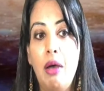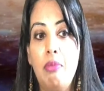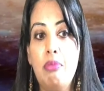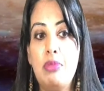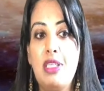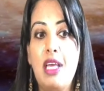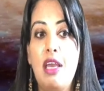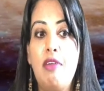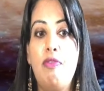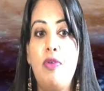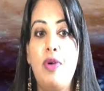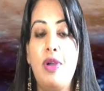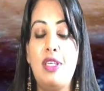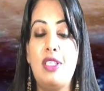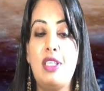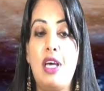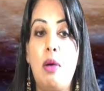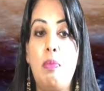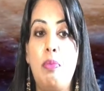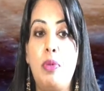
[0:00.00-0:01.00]
Say for
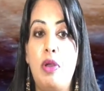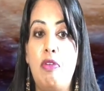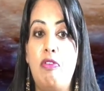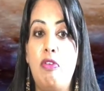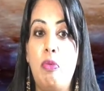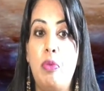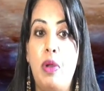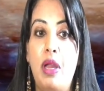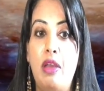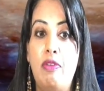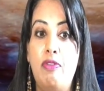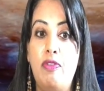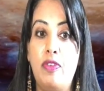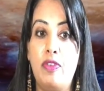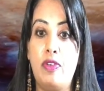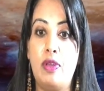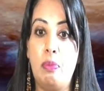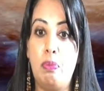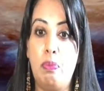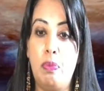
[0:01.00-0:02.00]
example,
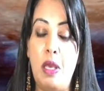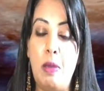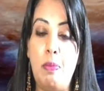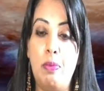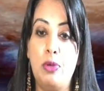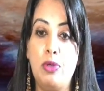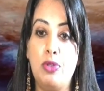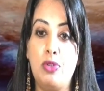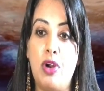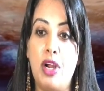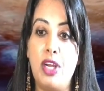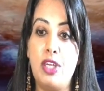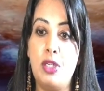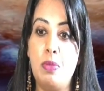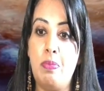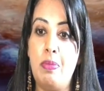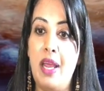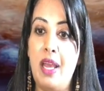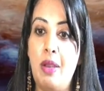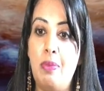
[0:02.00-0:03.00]
if people try to
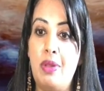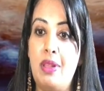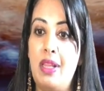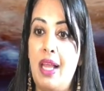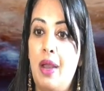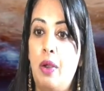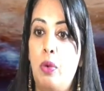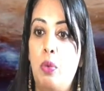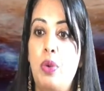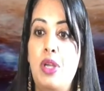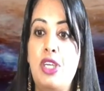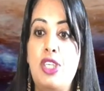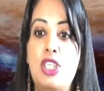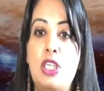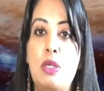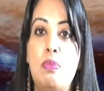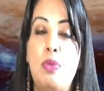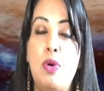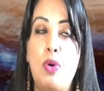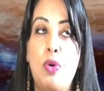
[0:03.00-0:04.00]
play with like
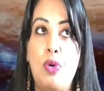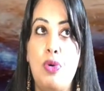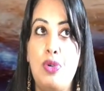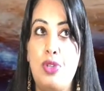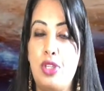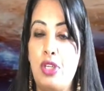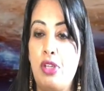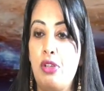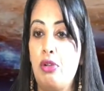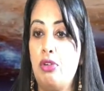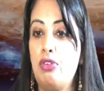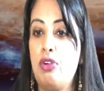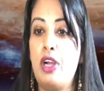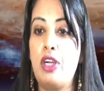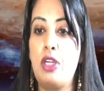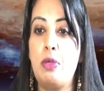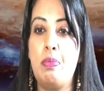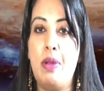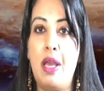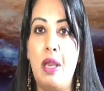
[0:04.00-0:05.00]
Ouija boards, or they'll try
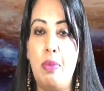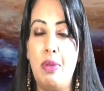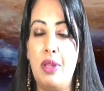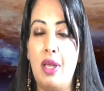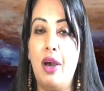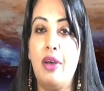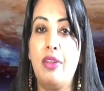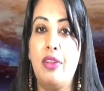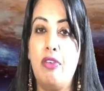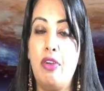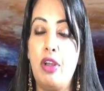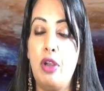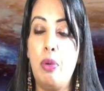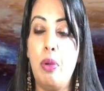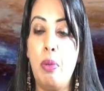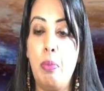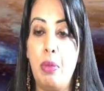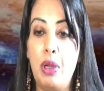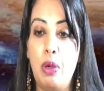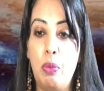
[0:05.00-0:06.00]
to play with other
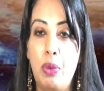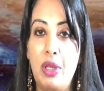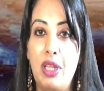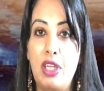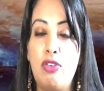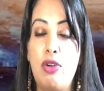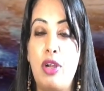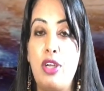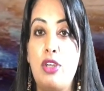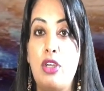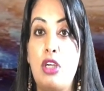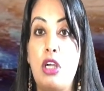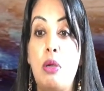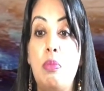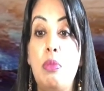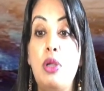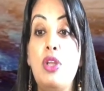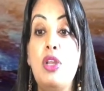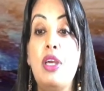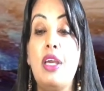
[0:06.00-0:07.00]
equipment where they're trying to
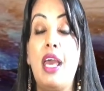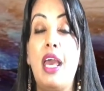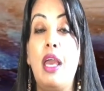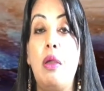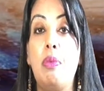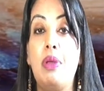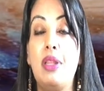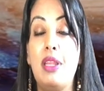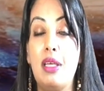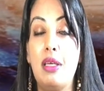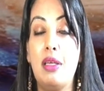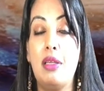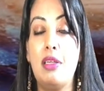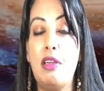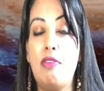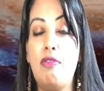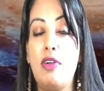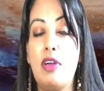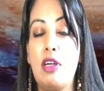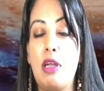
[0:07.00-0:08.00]
communicate with the
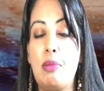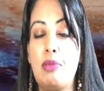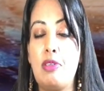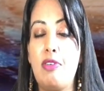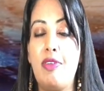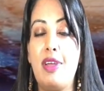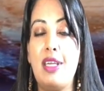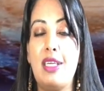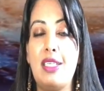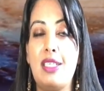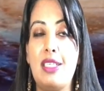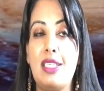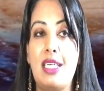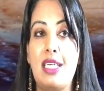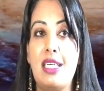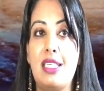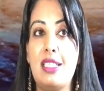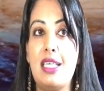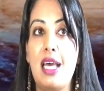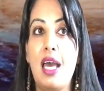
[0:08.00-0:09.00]
different types of
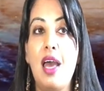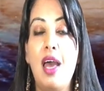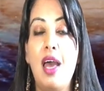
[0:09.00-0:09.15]
entities.